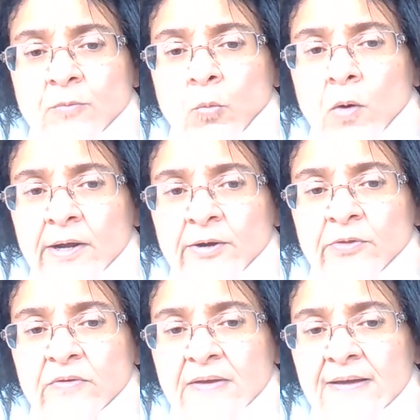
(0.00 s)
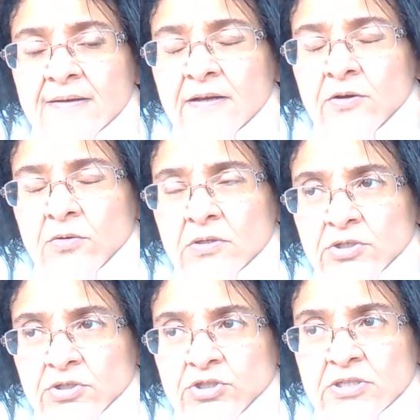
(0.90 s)
what are those
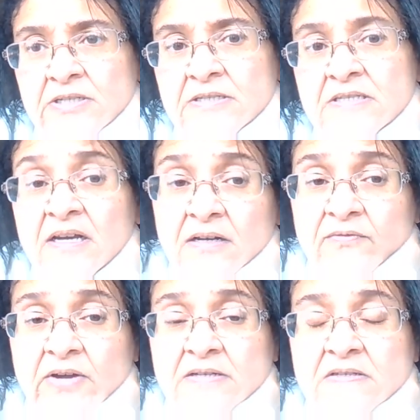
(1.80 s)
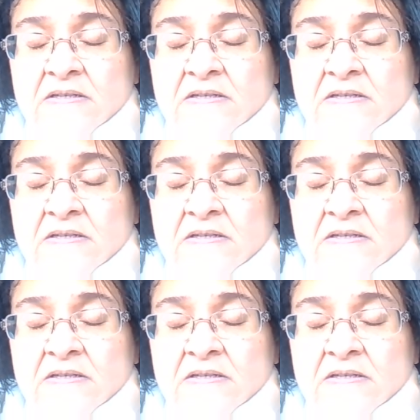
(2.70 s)
anticholinergic side effects,